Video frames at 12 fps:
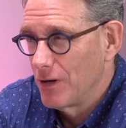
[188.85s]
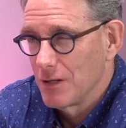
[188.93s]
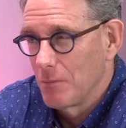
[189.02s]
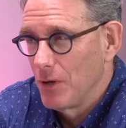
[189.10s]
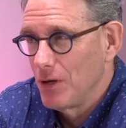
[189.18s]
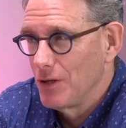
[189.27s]
It's a
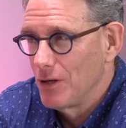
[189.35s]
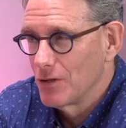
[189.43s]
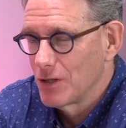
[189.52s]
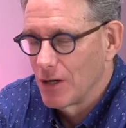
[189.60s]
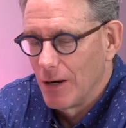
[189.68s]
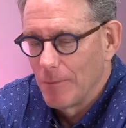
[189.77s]
million
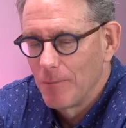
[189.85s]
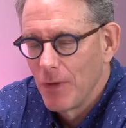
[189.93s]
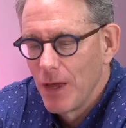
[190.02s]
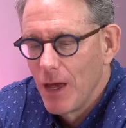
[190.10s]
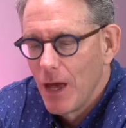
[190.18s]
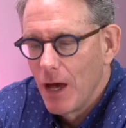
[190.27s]
years ago.
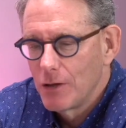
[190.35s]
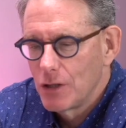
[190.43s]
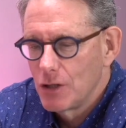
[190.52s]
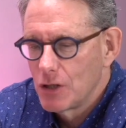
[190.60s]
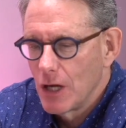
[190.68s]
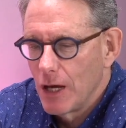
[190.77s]
And
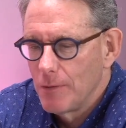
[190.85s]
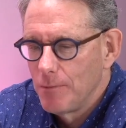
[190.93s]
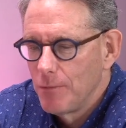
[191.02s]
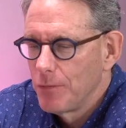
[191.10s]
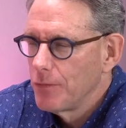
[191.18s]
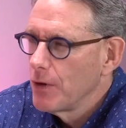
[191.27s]
she said,
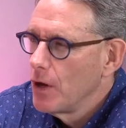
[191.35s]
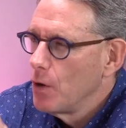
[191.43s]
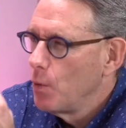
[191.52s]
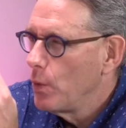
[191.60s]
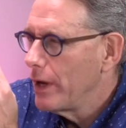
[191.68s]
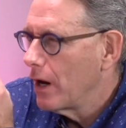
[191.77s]
"We are